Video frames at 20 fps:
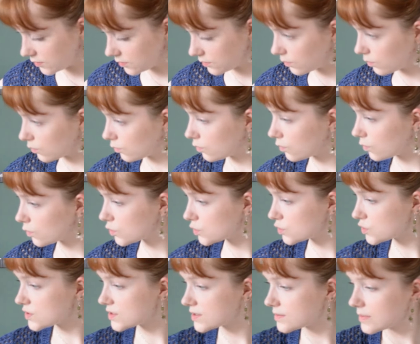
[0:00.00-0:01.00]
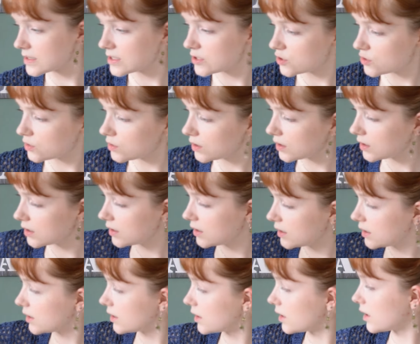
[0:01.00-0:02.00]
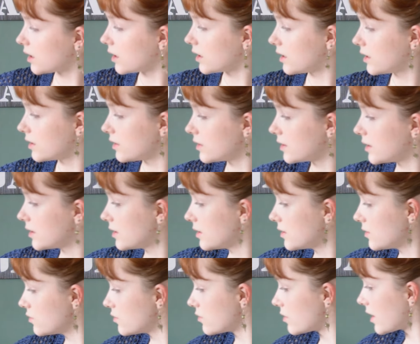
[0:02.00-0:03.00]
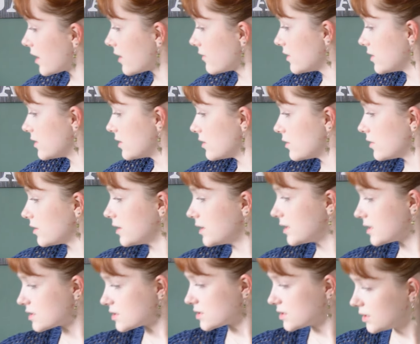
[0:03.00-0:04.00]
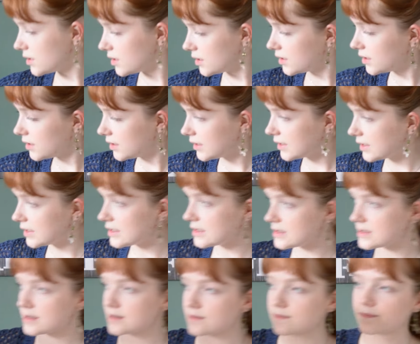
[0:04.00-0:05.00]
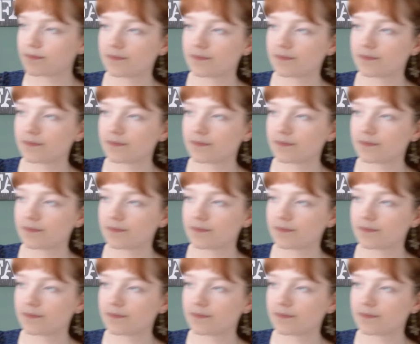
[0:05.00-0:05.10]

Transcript: more special. I think, do I have it here? Yes, it is